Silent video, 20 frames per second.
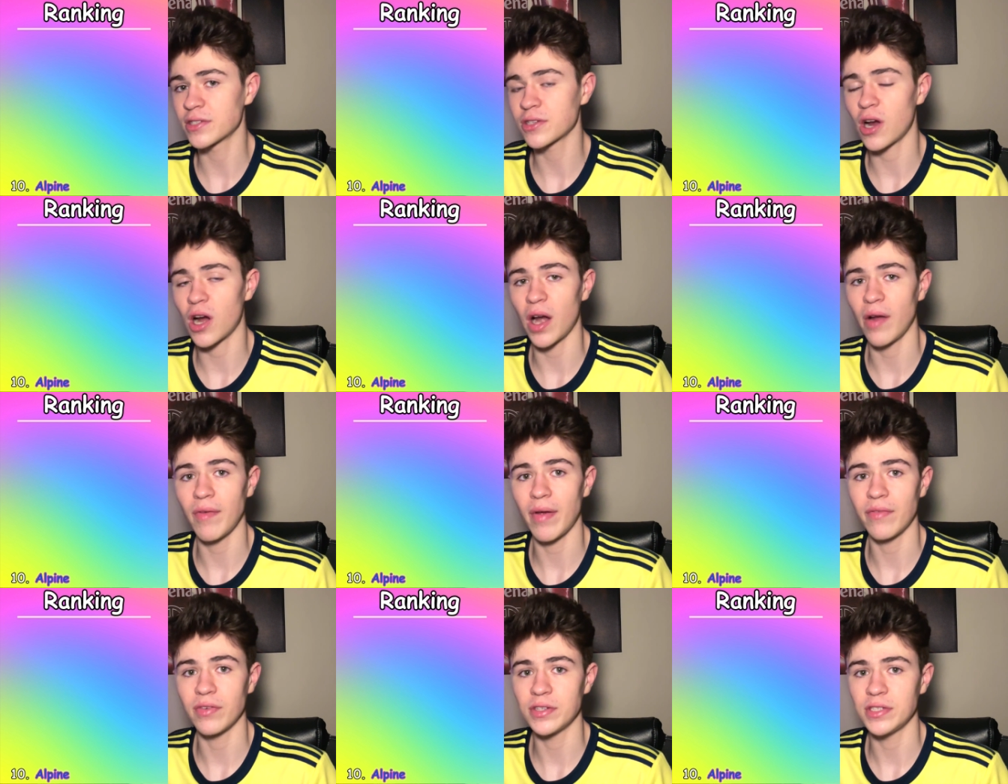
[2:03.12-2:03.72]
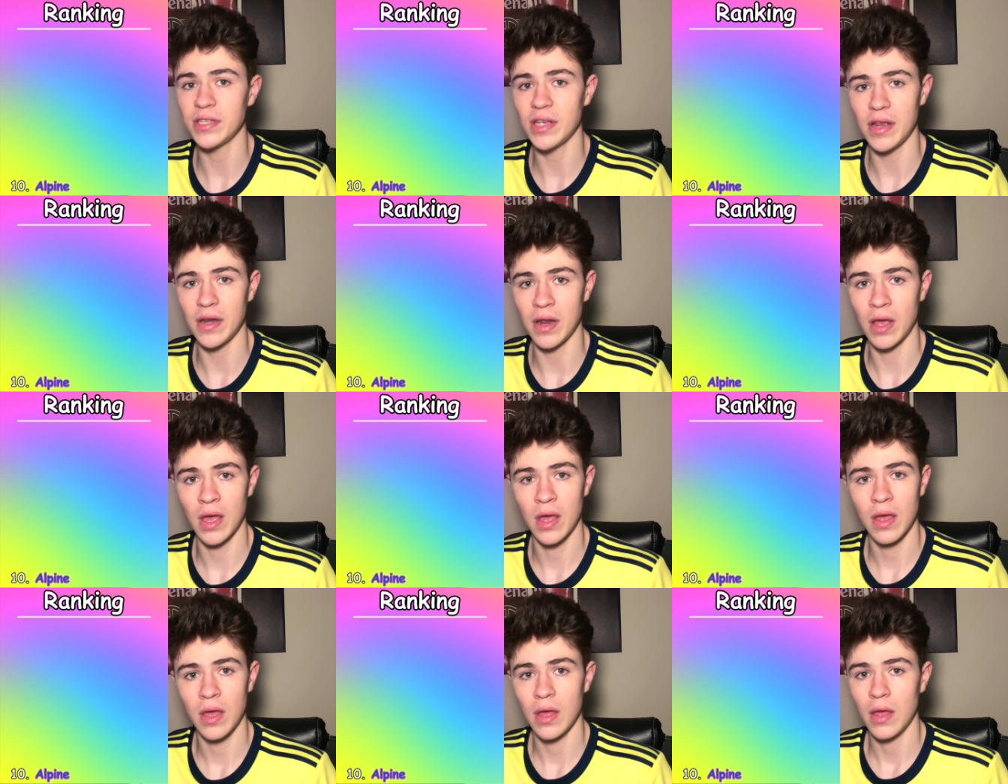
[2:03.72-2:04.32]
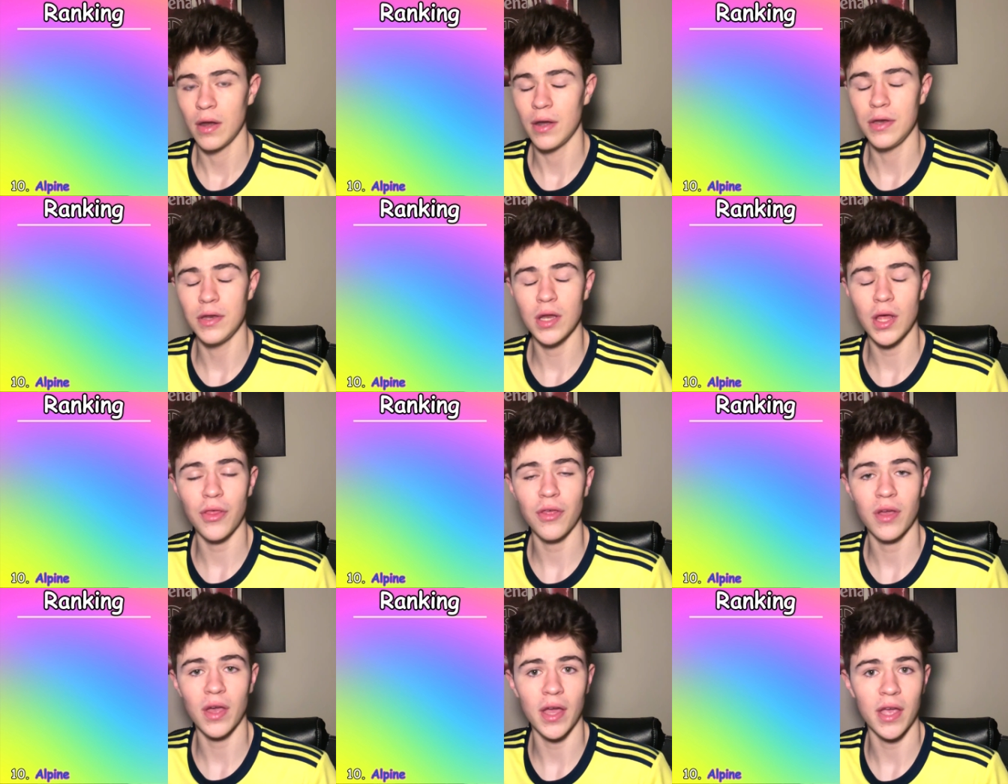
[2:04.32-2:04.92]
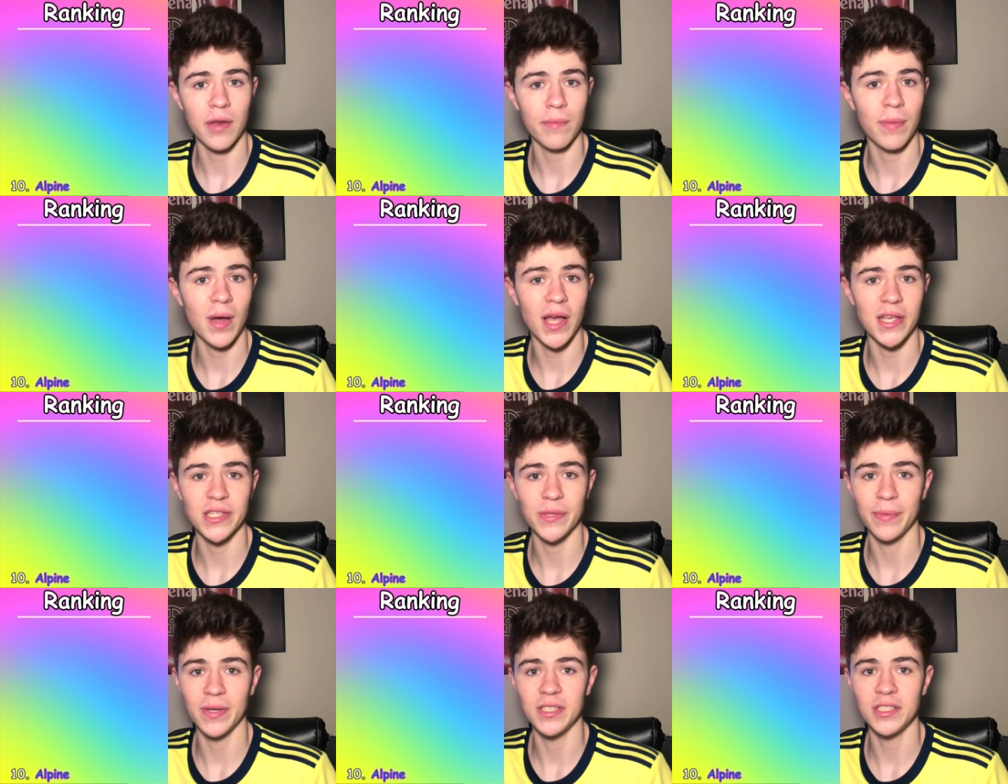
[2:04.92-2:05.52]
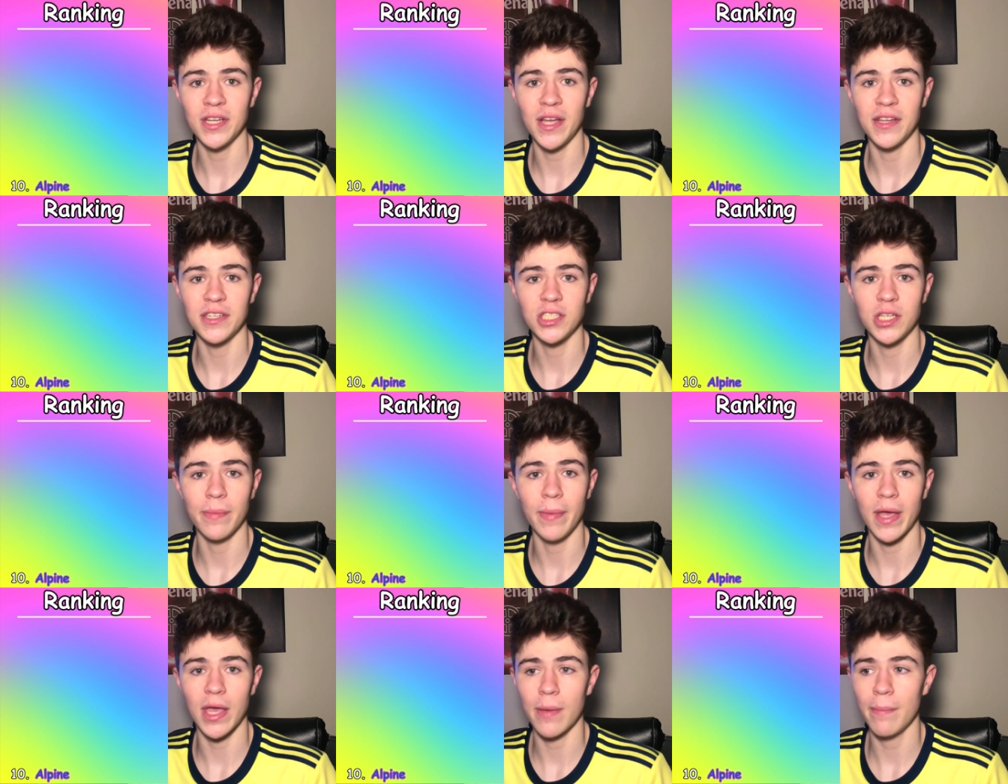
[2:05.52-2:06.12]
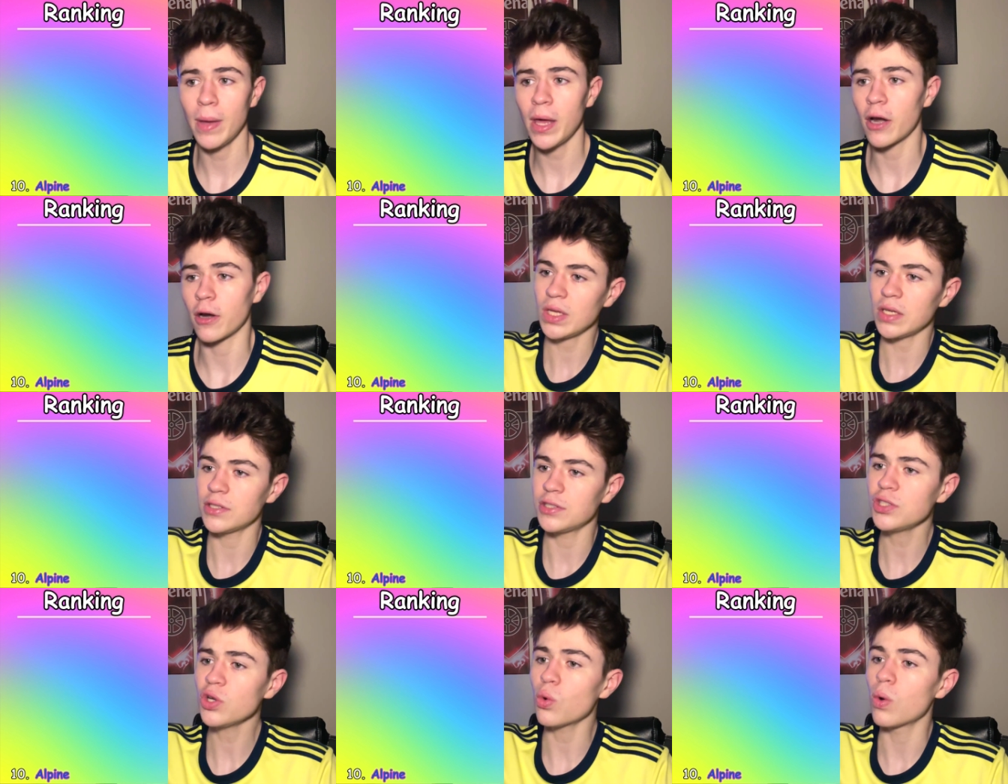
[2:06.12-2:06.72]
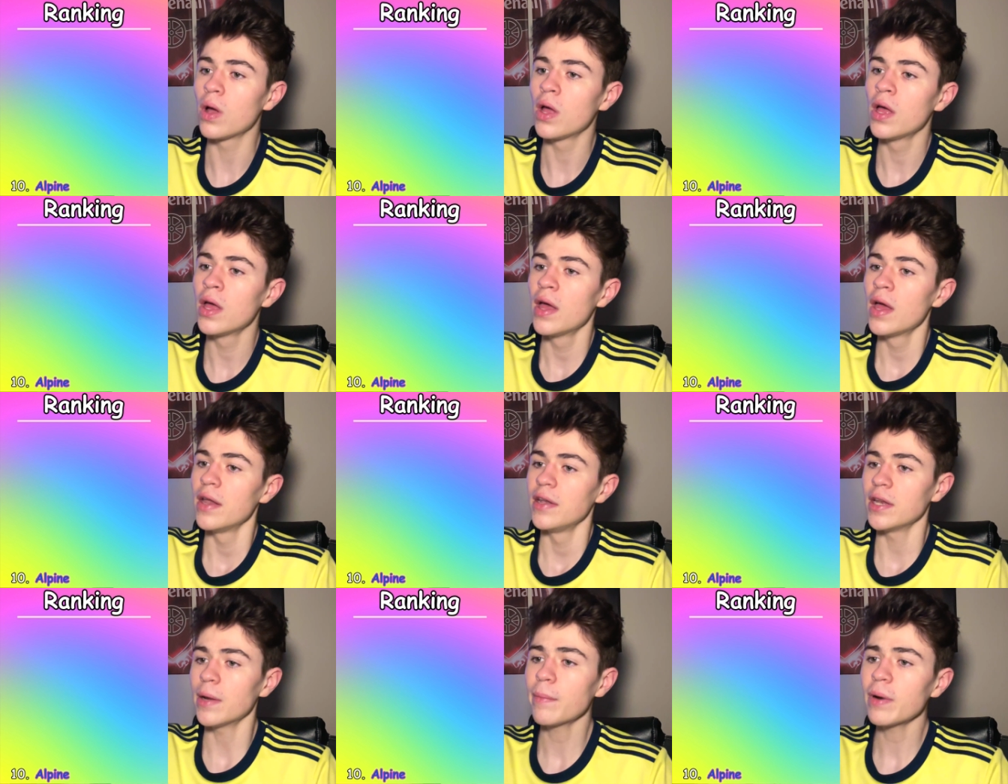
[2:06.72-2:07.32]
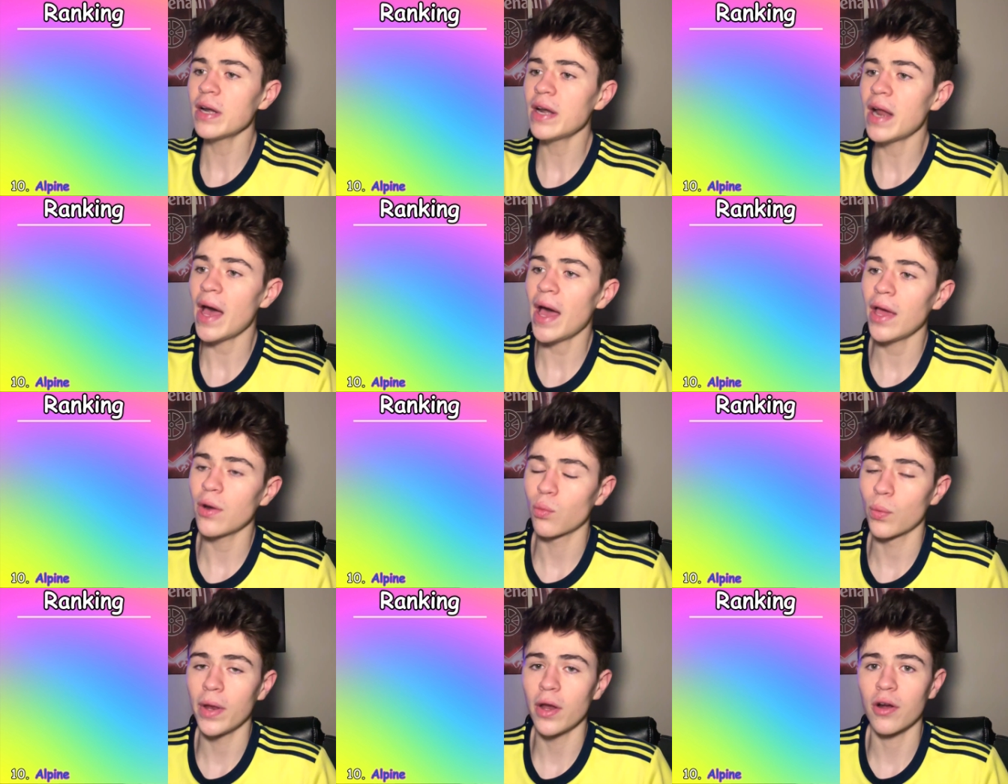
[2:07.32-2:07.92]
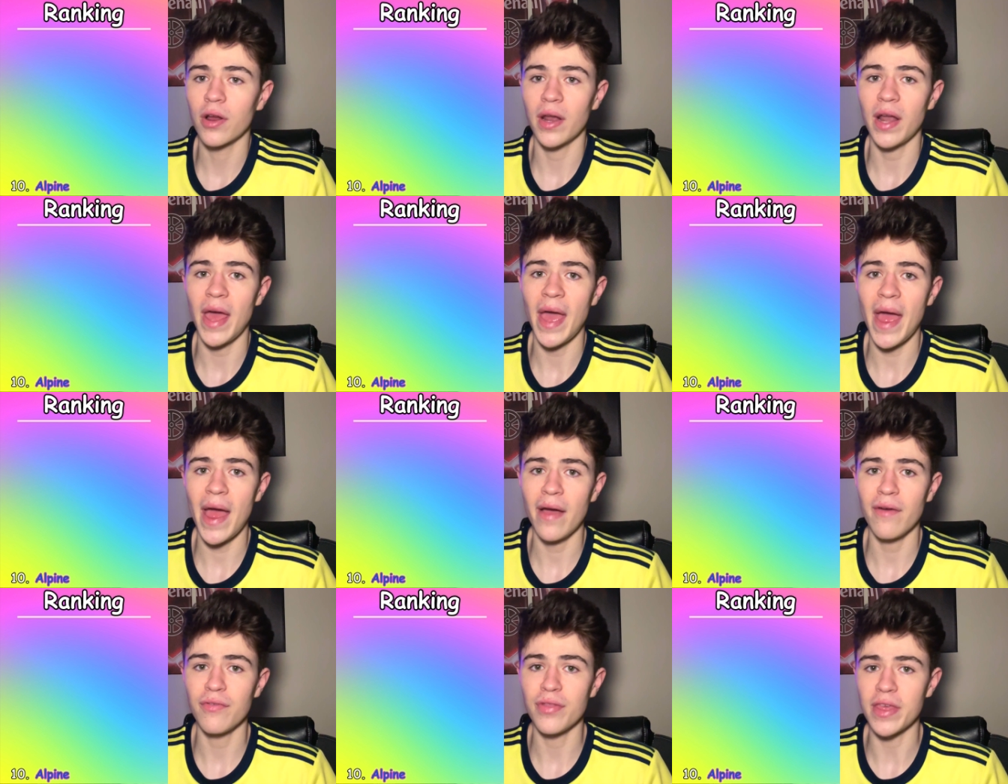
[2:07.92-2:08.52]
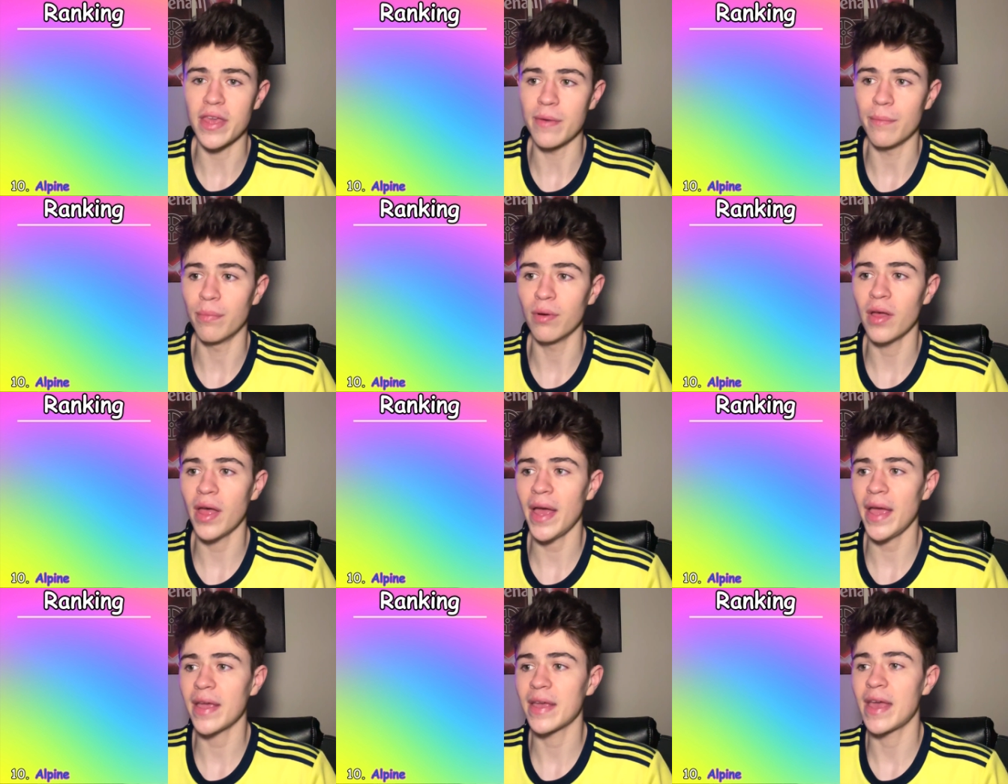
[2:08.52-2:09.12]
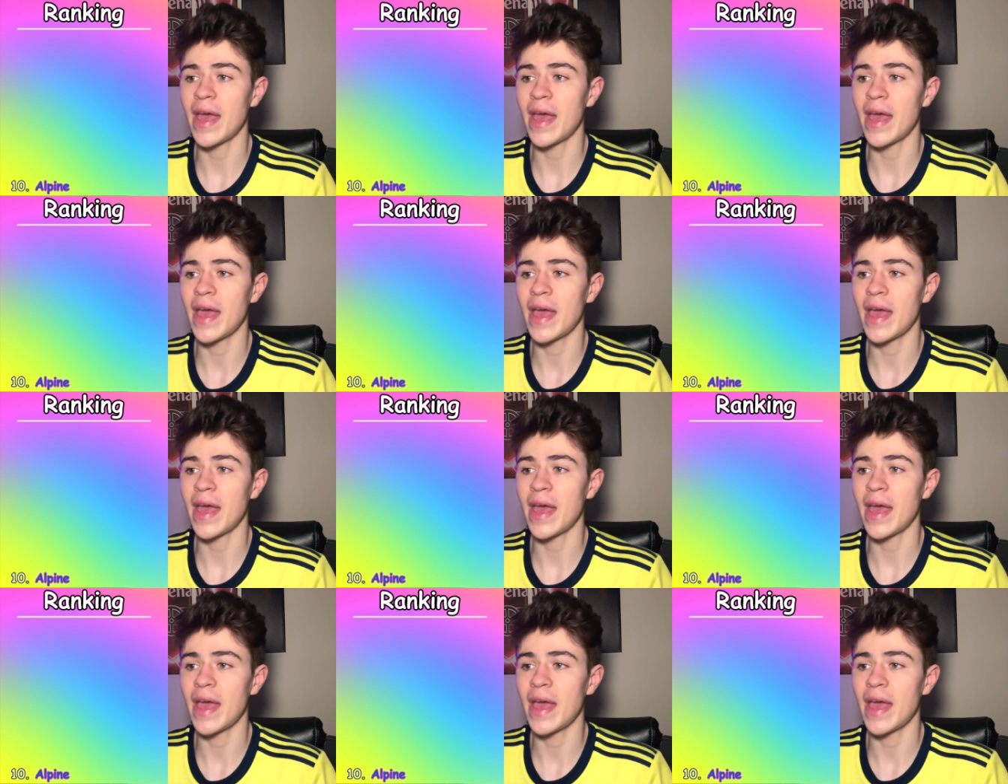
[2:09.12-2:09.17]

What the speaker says: car I've ever seen. Nothing I can possibly change to make it better. So, number 9, we are going to have the blank